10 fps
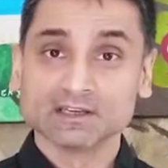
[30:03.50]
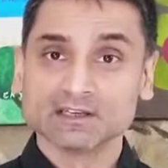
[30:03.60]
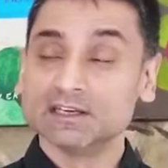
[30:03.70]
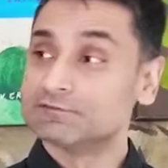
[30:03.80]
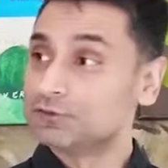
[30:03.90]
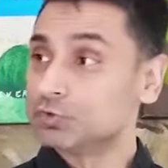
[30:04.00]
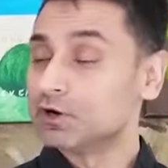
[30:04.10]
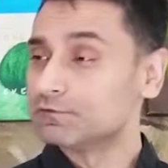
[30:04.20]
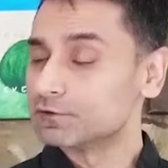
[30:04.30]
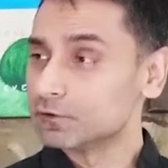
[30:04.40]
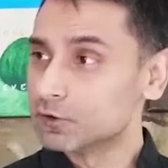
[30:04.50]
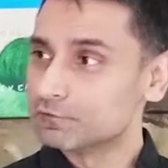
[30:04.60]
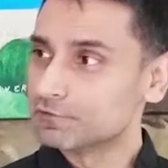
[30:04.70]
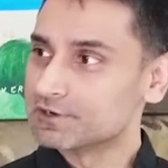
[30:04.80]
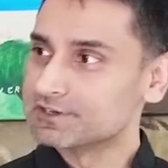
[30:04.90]
If you hover
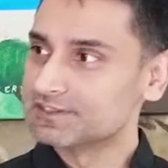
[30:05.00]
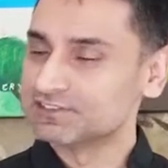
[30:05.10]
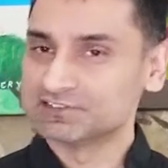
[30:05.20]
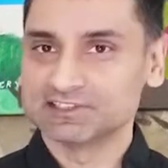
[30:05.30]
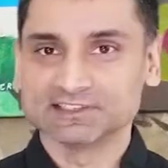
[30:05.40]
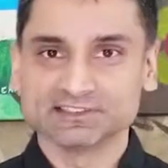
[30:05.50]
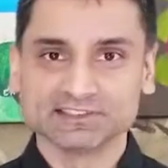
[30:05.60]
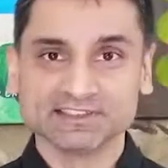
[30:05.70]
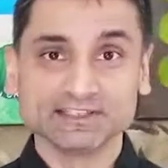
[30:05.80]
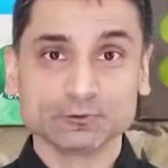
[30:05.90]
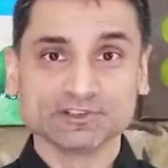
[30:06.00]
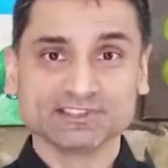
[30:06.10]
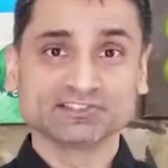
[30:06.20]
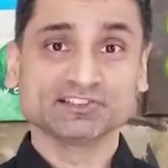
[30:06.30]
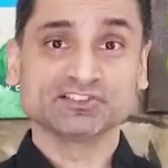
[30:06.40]
over it, it says
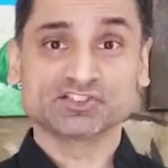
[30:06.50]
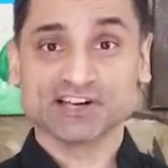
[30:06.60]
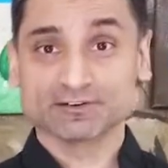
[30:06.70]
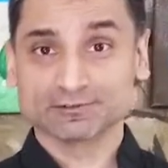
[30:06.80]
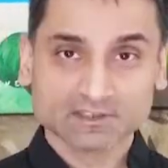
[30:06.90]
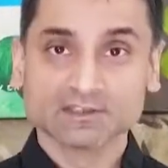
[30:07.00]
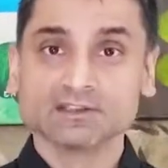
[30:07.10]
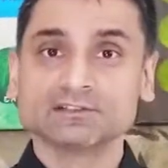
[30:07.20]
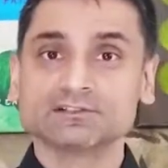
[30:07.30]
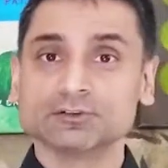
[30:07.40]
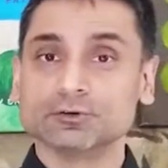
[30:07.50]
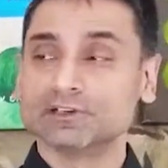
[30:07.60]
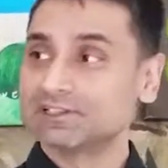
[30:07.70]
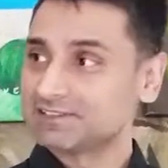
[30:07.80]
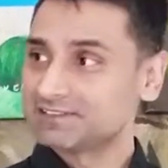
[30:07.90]
equidistant channel. So
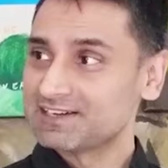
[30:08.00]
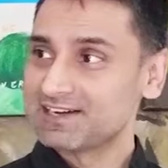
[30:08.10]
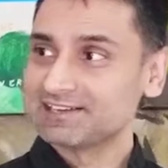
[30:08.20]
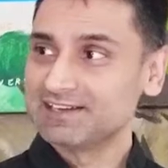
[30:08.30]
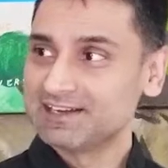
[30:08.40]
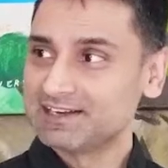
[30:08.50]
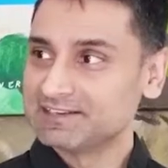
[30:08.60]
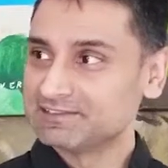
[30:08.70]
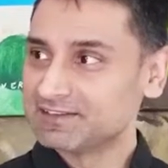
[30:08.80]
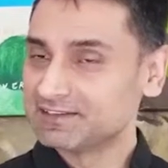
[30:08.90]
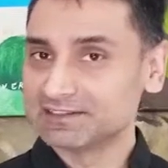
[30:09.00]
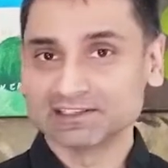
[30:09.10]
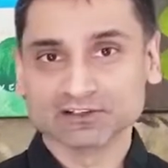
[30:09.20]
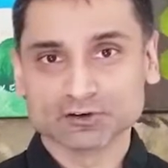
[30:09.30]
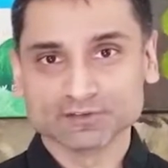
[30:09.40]
click that and then
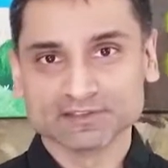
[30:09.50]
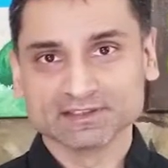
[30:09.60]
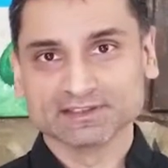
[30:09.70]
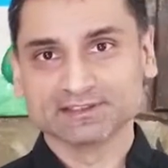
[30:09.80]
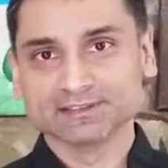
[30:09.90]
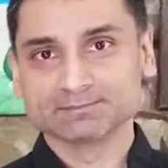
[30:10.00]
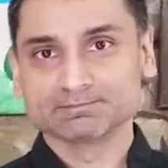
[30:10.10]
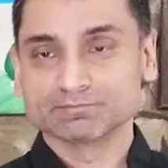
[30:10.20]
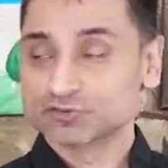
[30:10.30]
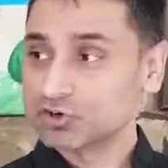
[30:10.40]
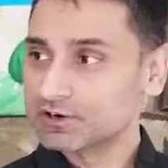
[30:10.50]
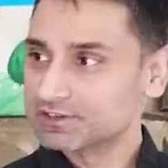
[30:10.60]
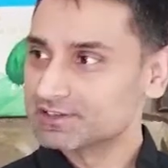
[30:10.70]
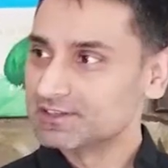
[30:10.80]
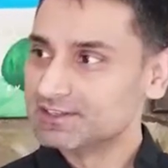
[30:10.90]
click on the
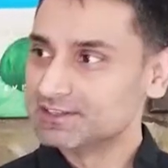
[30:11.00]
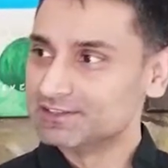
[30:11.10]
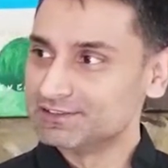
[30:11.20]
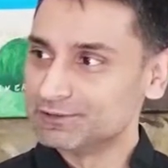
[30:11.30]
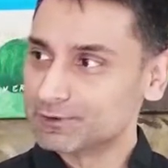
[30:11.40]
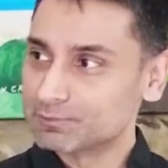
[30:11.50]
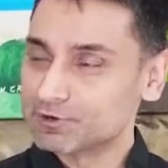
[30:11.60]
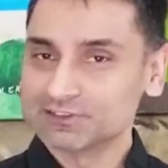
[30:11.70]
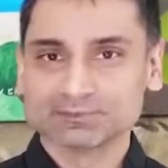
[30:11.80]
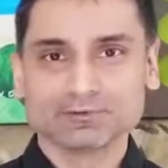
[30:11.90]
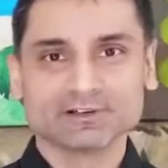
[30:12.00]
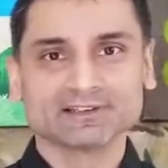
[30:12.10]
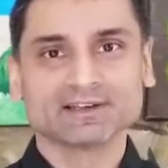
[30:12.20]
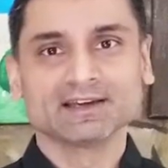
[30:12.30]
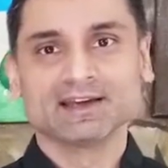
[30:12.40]
chart near a price
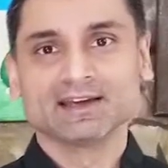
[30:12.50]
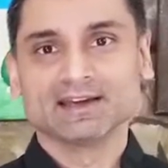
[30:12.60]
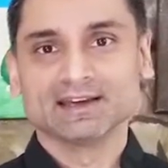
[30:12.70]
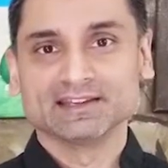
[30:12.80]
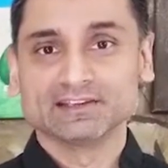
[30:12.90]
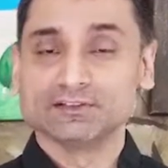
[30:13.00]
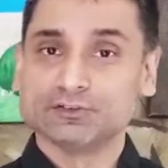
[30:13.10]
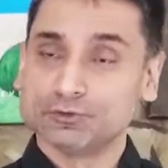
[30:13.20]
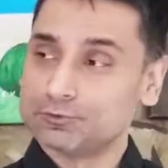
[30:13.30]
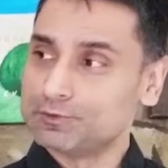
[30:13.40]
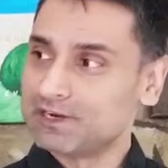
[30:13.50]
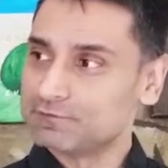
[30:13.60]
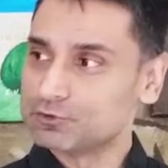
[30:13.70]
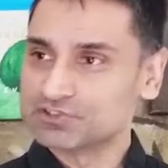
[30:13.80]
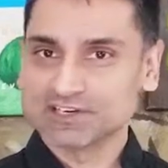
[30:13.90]
point and you
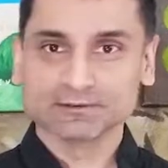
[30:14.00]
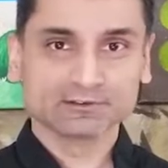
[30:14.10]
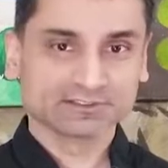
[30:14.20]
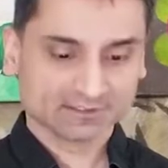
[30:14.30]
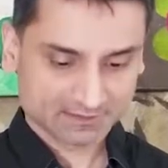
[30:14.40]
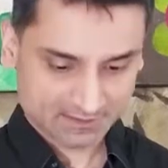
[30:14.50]
have your channels.